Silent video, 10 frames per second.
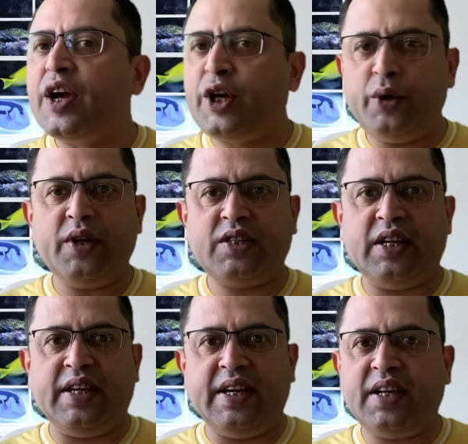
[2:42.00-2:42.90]

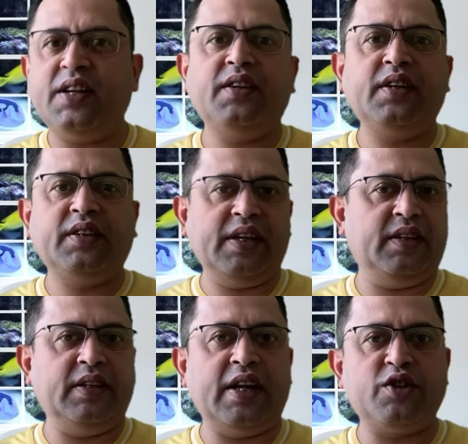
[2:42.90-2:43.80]
Curiously, yet another
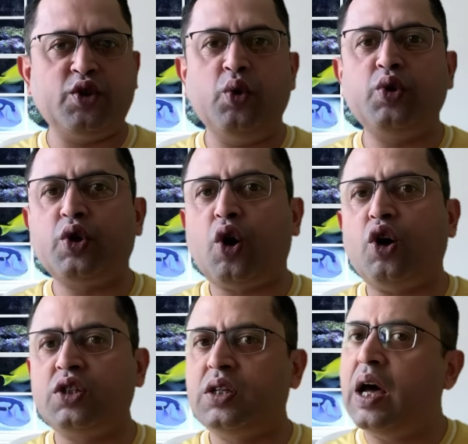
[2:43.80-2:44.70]
thing that is known to
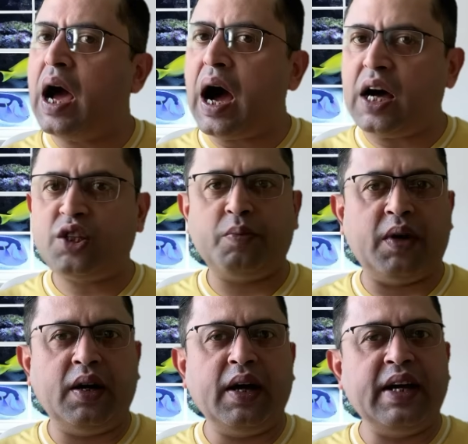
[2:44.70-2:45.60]
cause
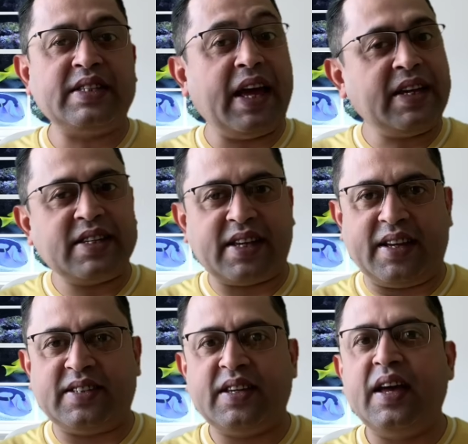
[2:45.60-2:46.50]
asthma is
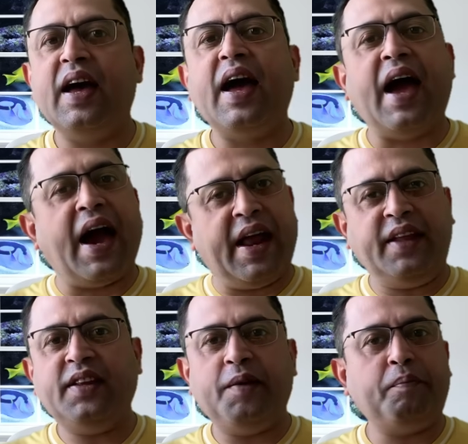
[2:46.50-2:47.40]
exercise.
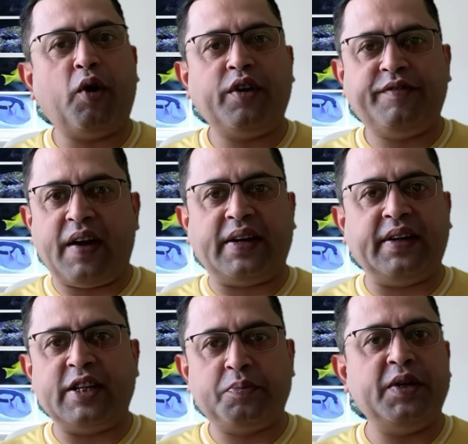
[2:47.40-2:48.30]
Another important
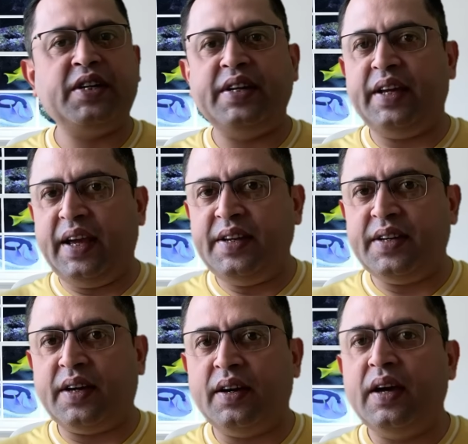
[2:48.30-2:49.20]
factor, especially in
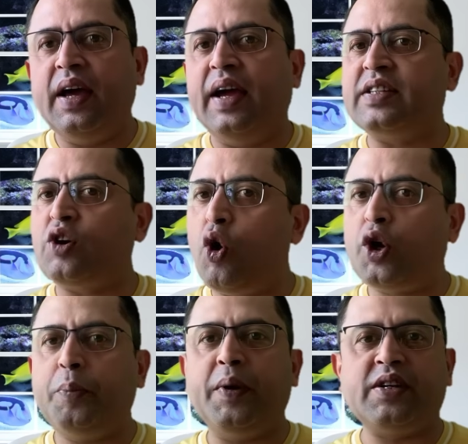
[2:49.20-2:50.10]
India, is
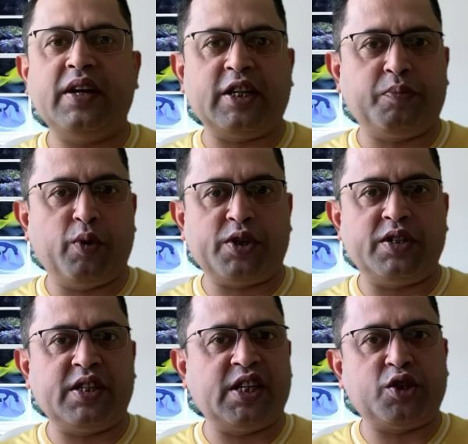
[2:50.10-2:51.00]
occupational
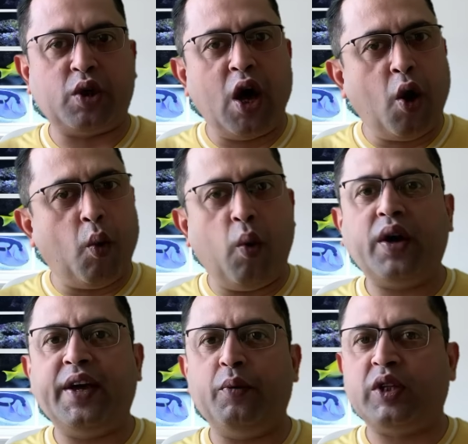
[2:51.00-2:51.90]
exposure, such as
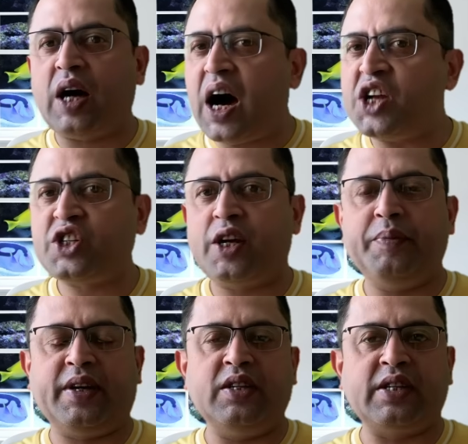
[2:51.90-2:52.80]
working with harsh
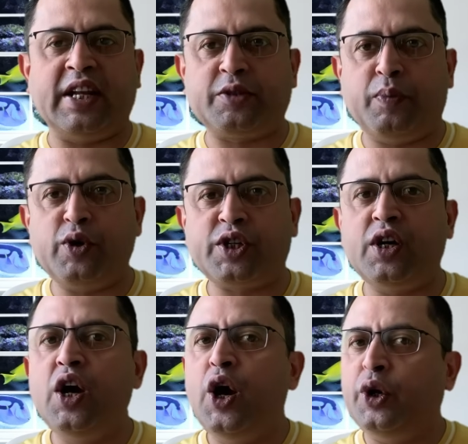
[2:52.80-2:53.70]
chemicals and
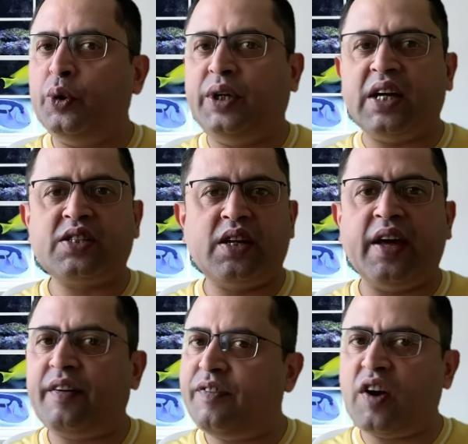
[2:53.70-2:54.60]
exposure to dust
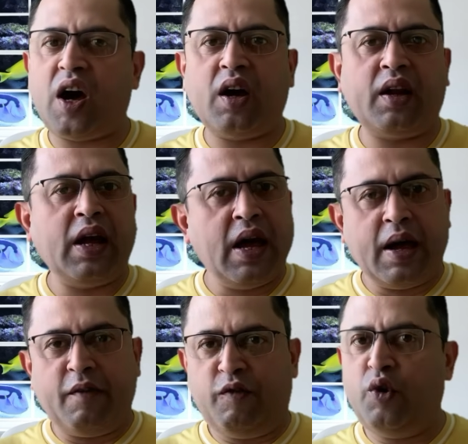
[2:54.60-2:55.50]
like flour,
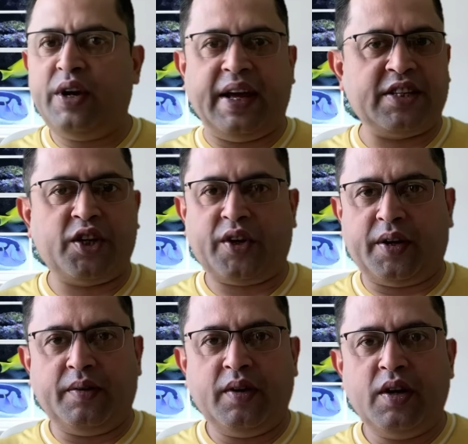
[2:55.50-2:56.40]
wood, etc.